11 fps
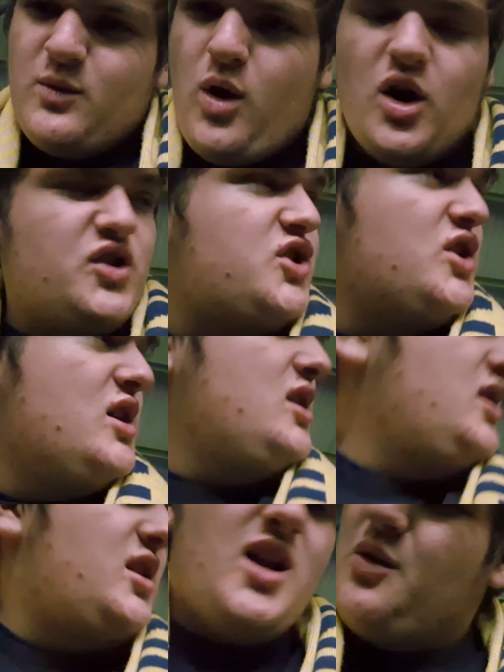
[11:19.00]
to watch.
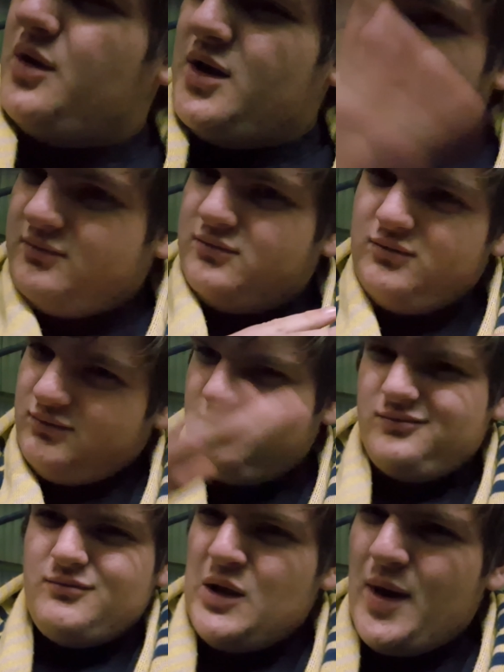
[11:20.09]
You know,
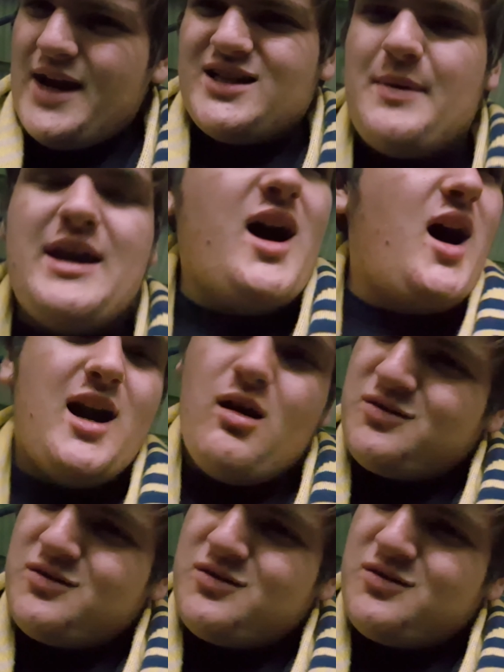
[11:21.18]
he weighs a bit high,